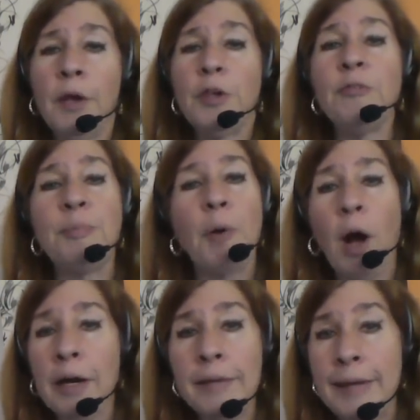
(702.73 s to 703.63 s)
You've
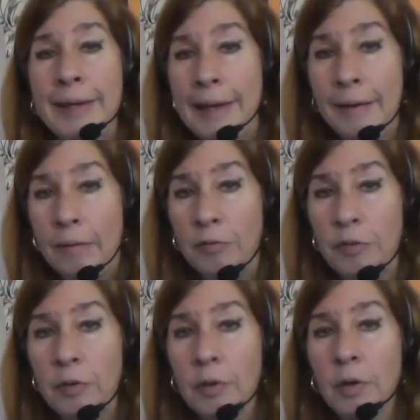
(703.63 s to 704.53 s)
brought in the
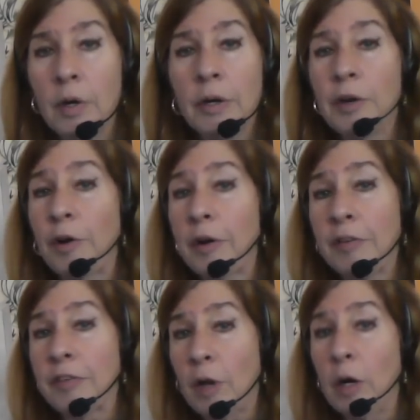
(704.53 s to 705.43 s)
gifts. You're going
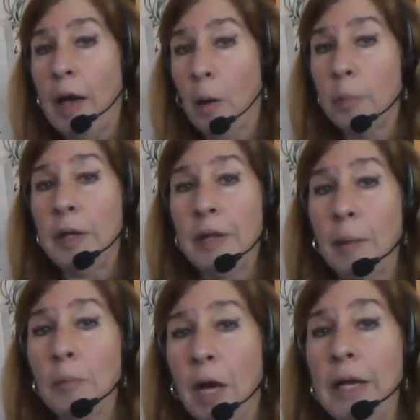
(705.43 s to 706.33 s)
to start helping
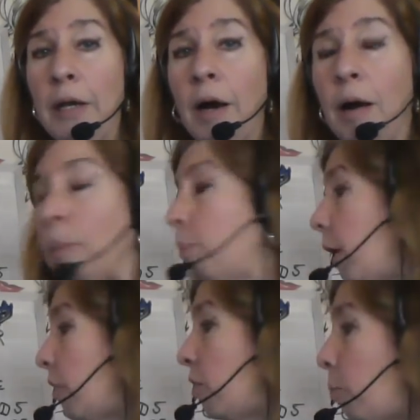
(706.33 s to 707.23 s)
them light up,
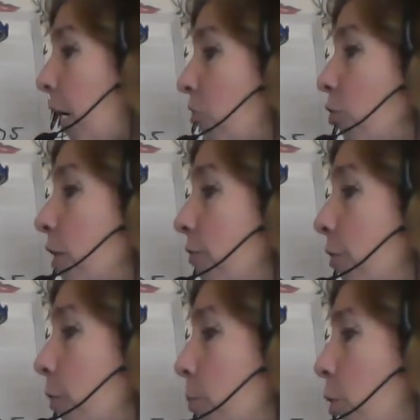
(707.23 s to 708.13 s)
especially if
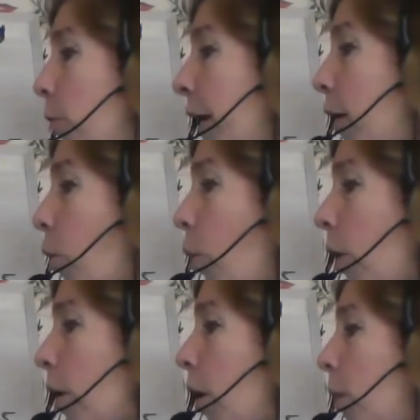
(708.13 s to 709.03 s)
you're a blue ray
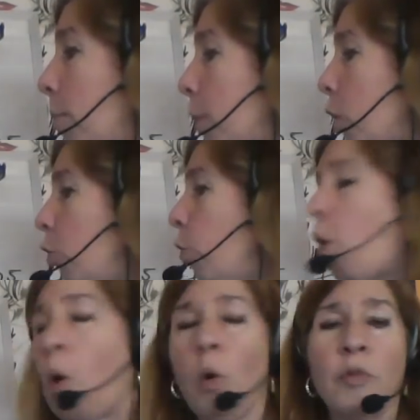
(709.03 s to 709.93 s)
or blue
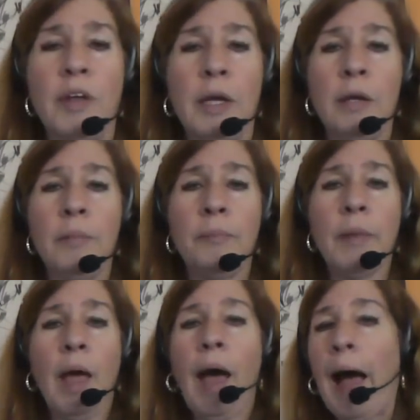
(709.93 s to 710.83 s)
golden.
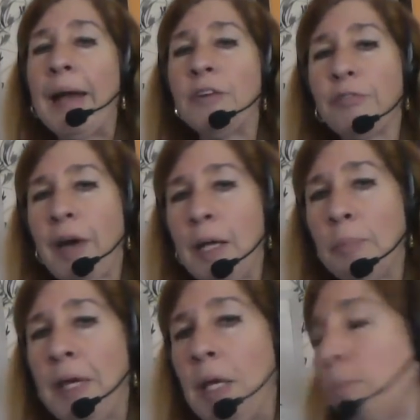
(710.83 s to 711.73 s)
I define
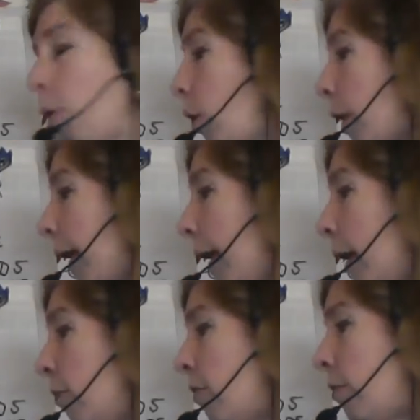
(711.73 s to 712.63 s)
people
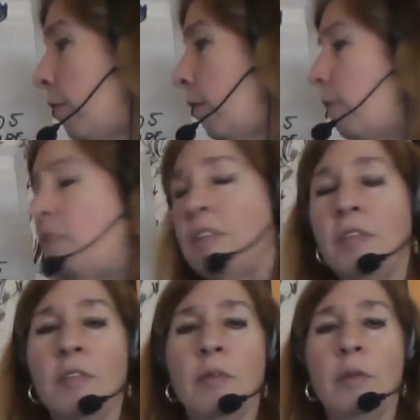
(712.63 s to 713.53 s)
as
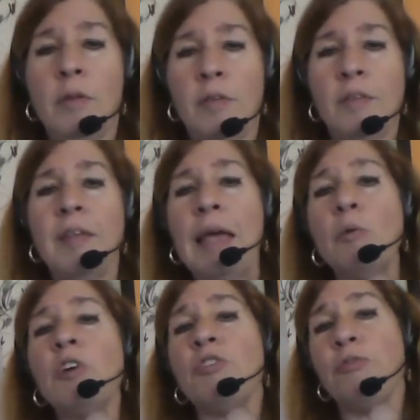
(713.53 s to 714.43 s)
distinct
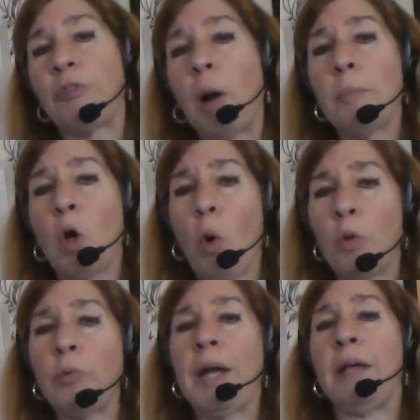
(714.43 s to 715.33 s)
distinguished from
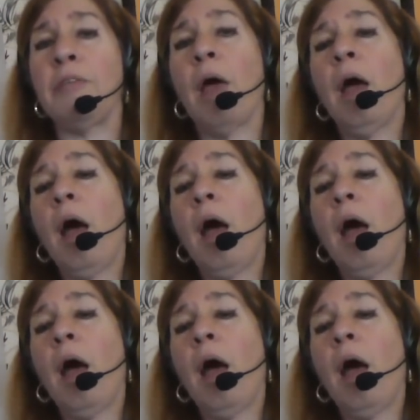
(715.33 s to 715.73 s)
gold rays.